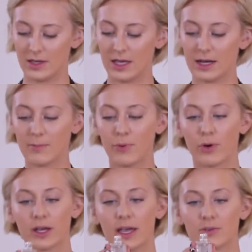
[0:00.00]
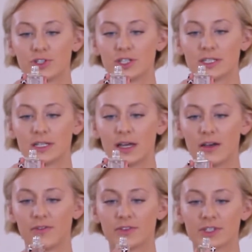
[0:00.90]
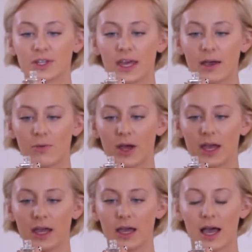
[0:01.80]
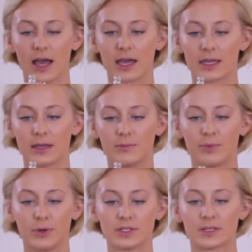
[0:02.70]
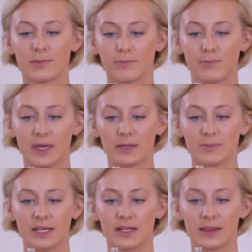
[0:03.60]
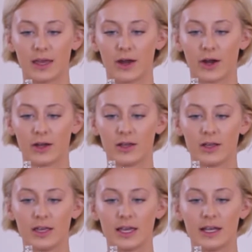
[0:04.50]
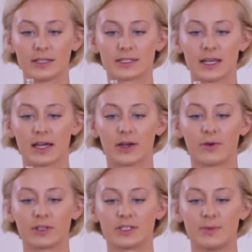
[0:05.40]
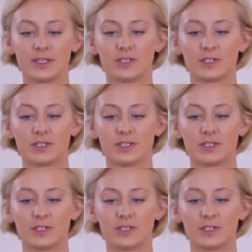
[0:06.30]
And I'm pouring out just enough so that way I can put some pigment in there and it's not going to be